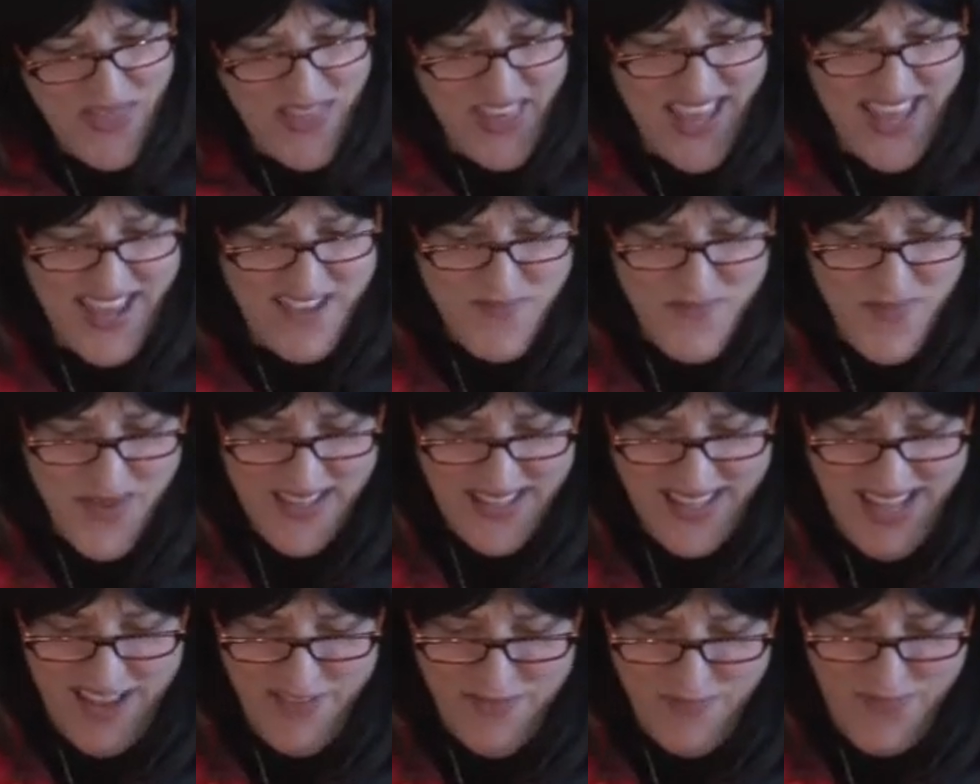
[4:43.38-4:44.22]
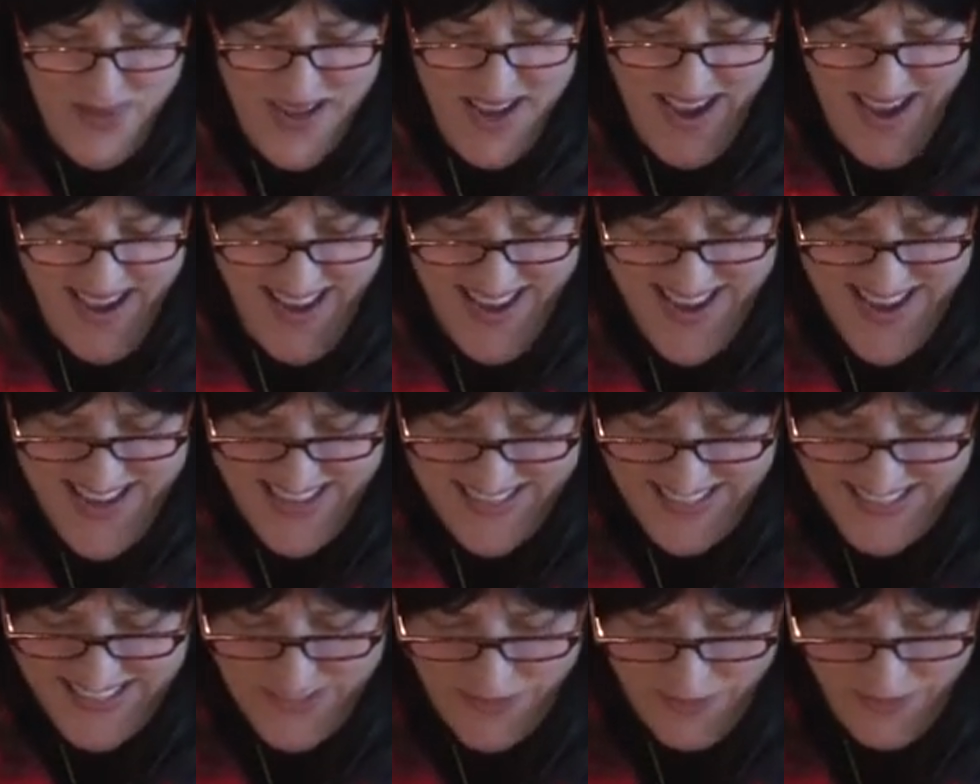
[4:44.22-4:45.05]
They've been left behind
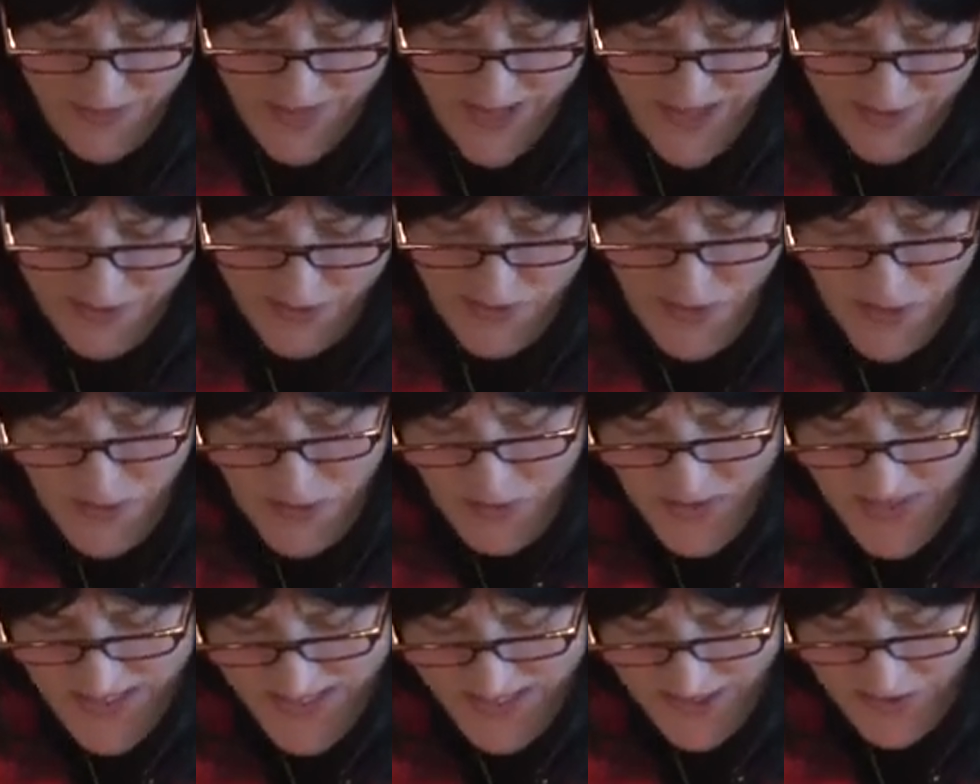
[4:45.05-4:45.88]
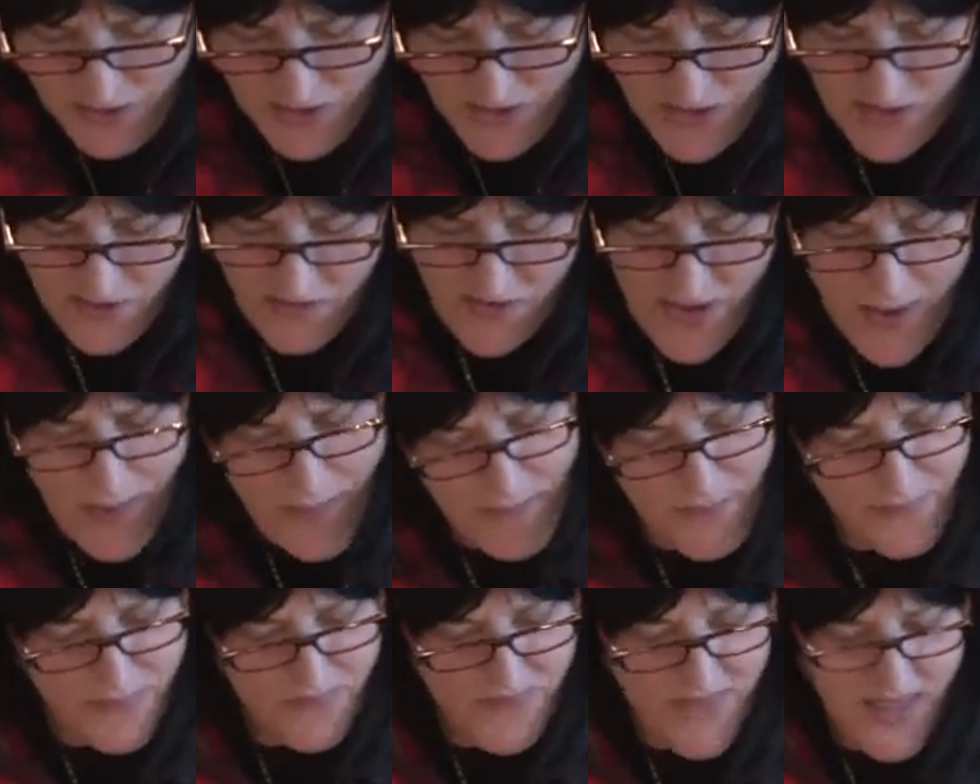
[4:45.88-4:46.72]
as a flood of new research
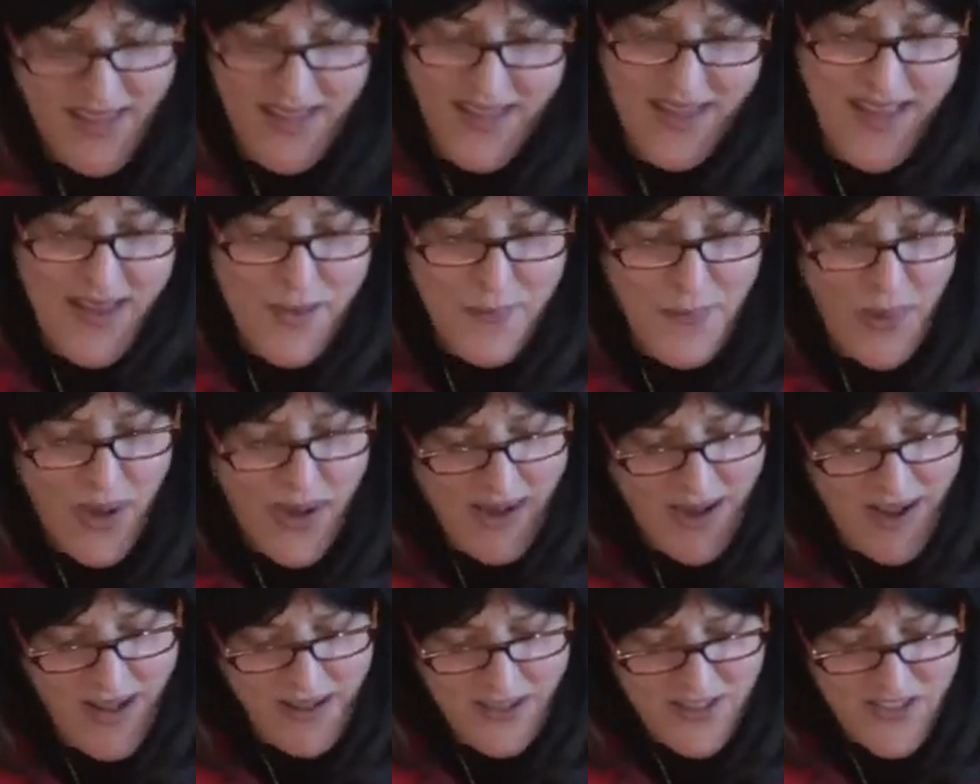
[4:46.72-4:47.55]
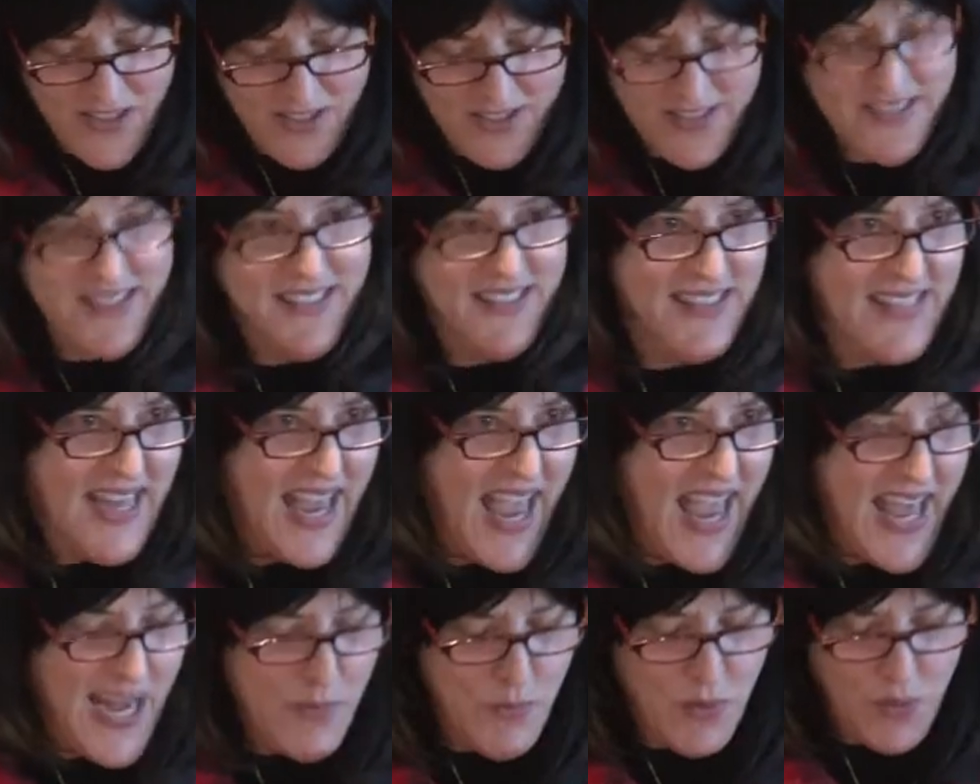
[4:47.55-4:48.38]
from biologists,
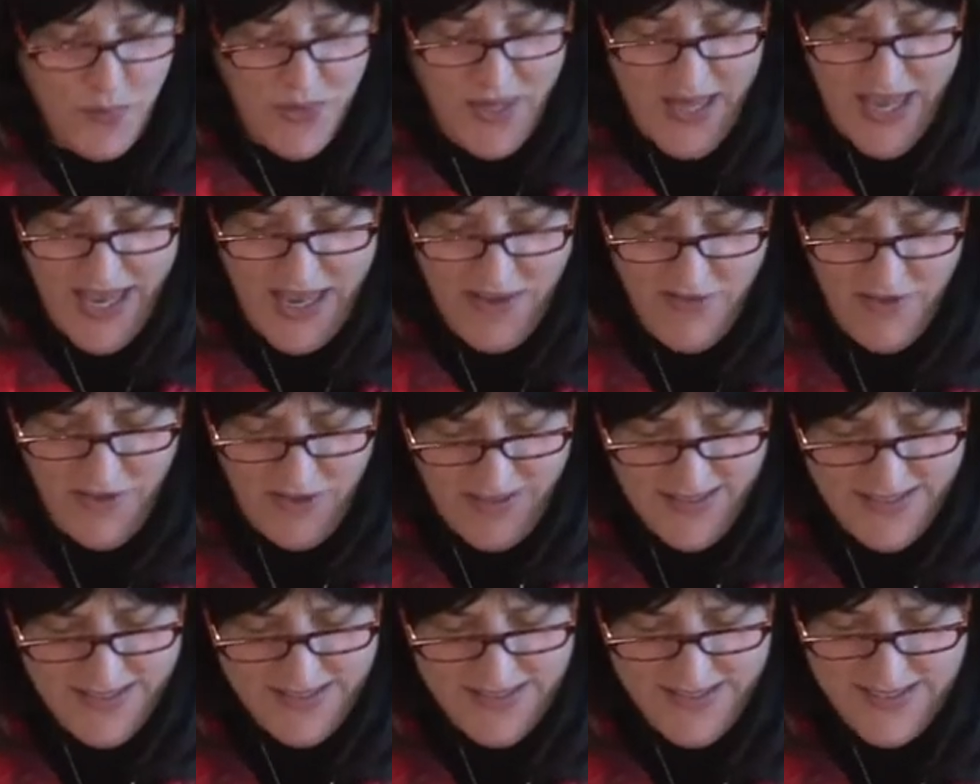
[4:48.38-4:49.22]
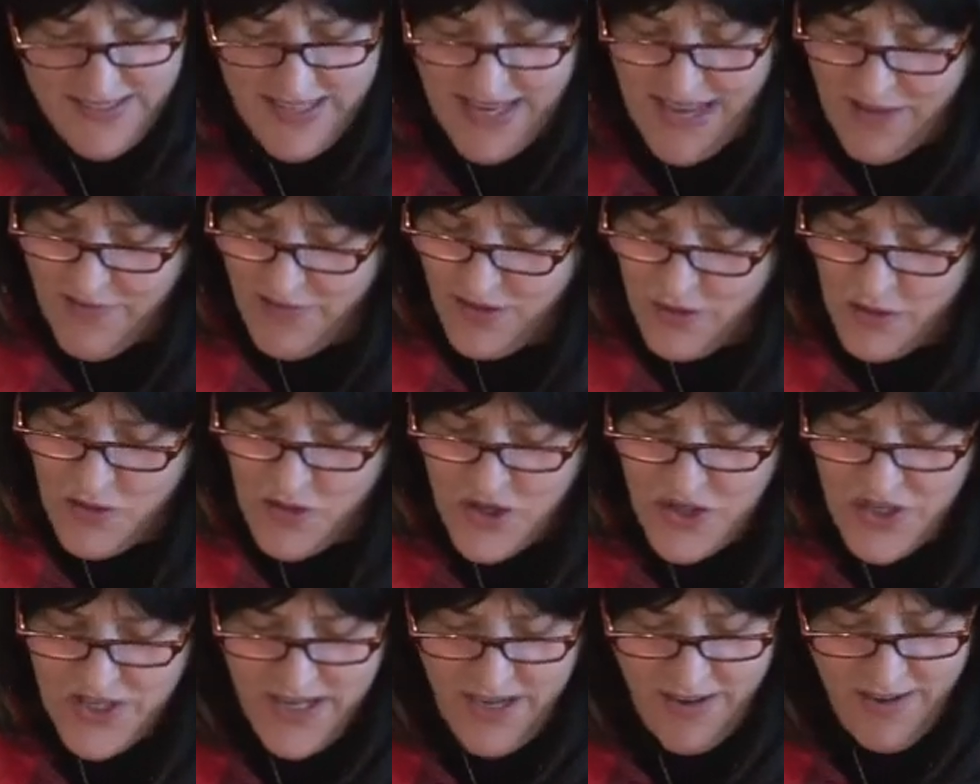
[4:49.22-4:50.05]
animal behaviorists,
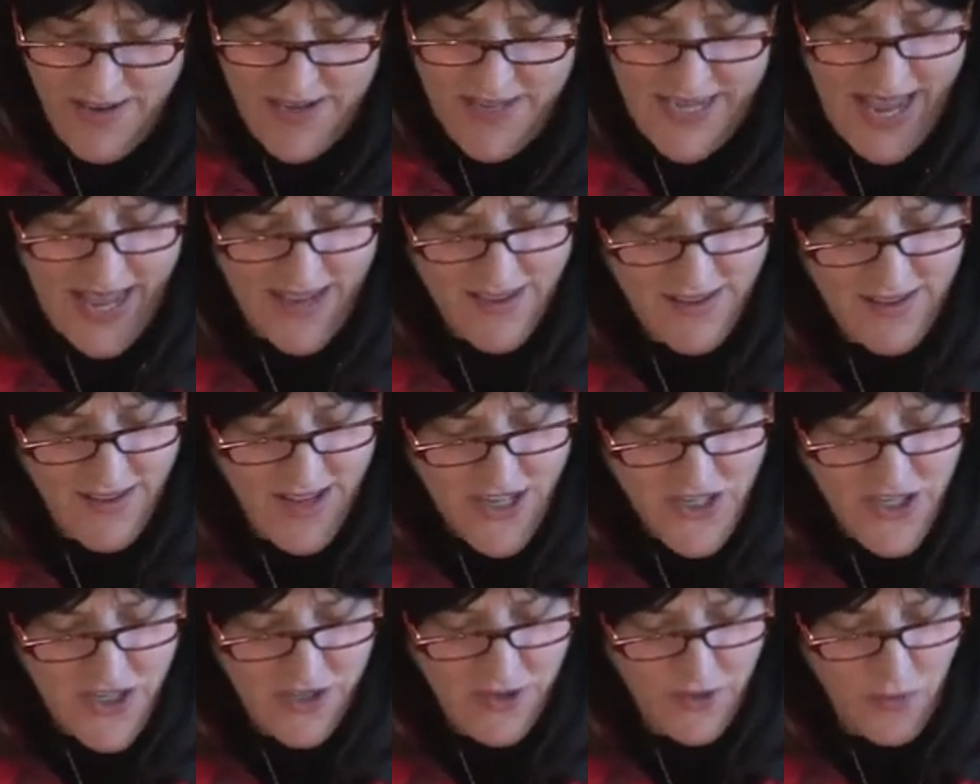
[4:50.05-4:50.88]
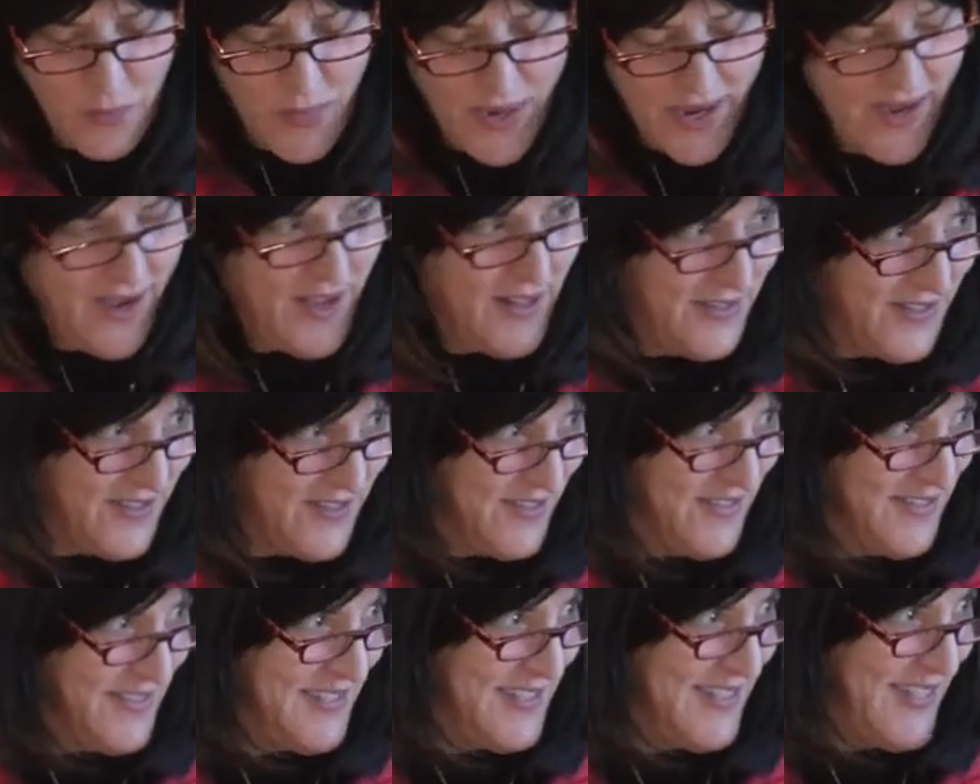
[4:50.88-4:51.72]
evolutionary and ecological
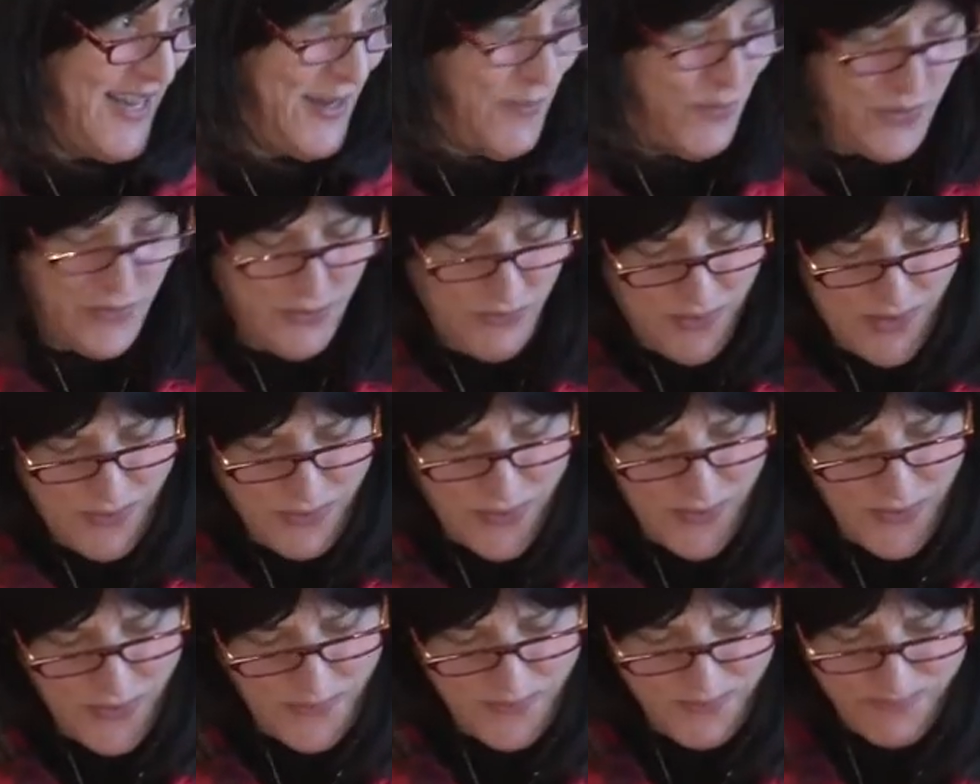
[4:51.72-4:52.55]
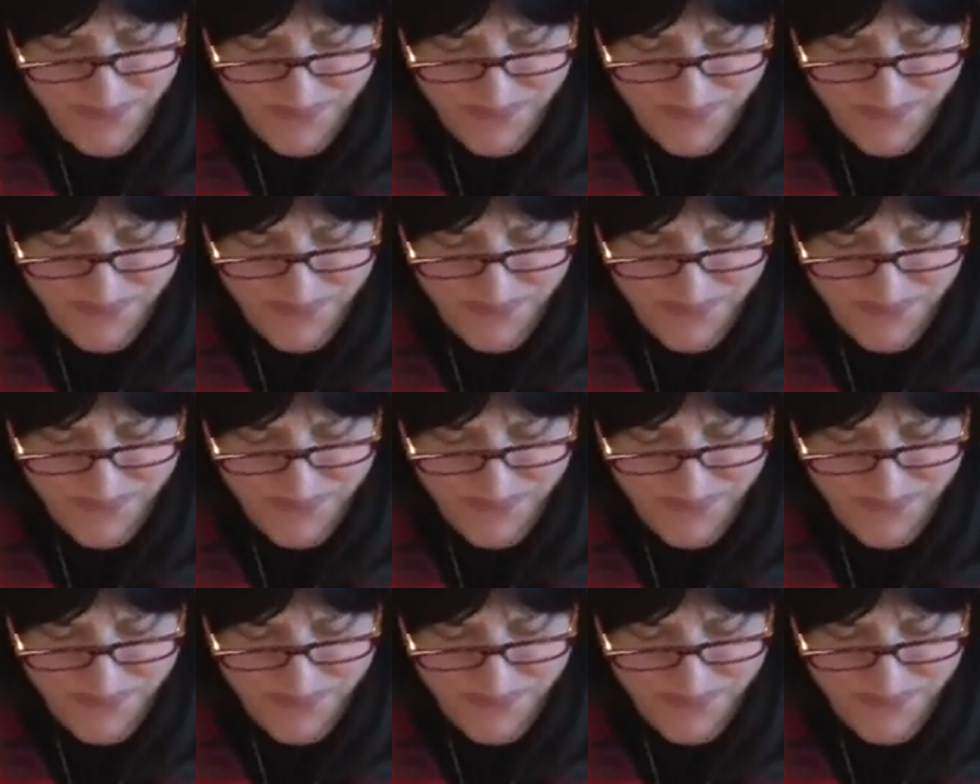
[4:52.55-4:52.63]
biologists like Bill Ripple,